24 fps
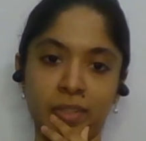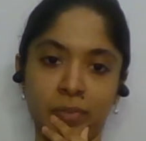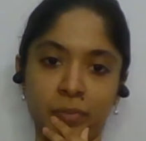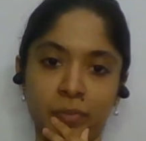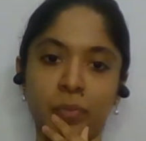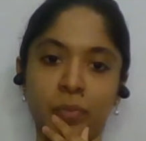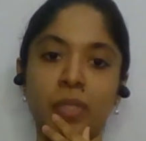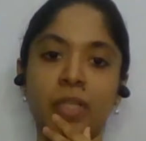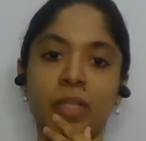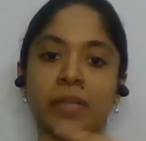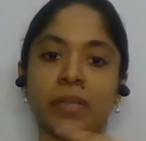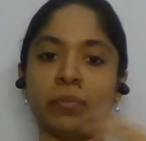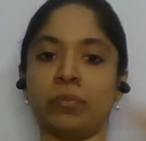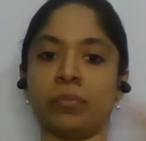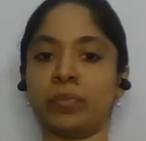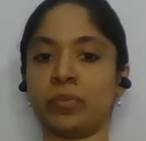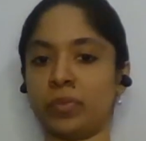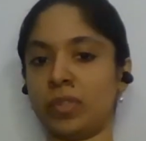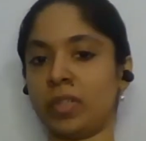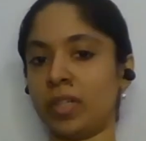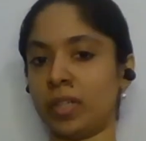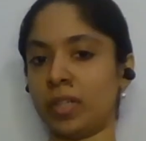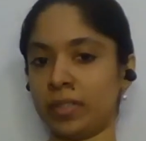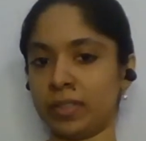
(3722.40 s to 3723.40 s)
what
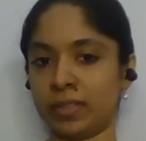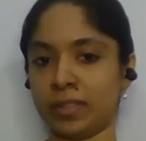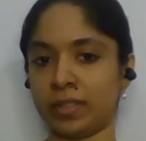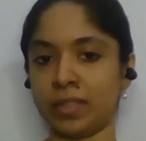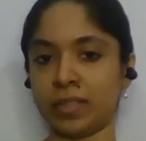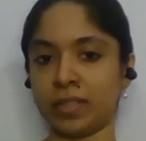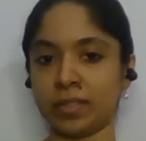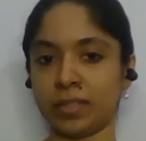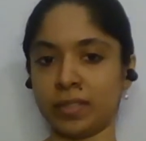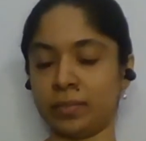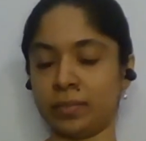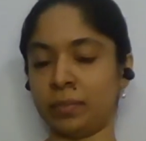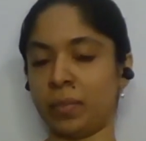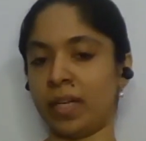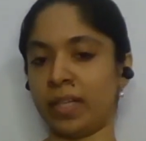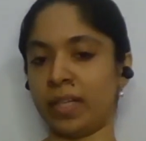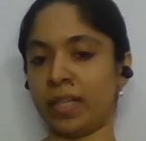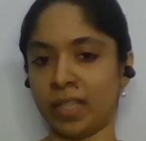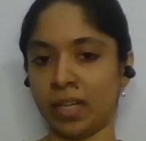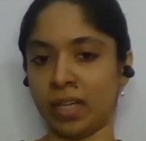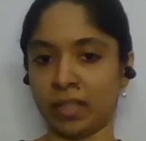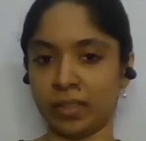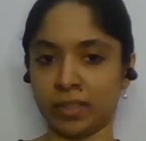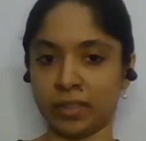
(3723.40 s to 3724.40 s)
this my
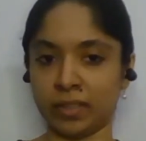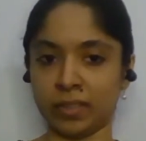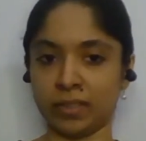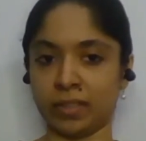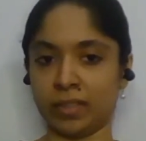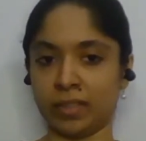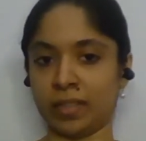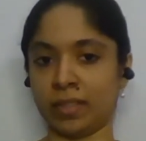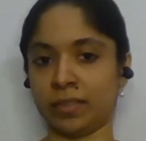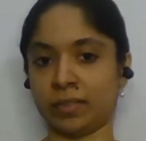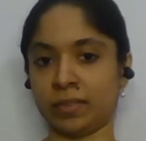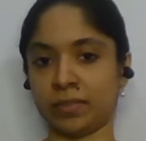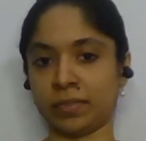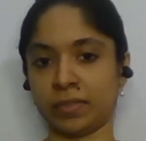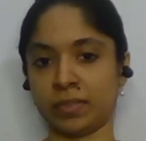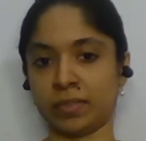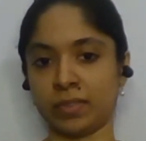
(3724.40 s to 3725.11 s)
younger self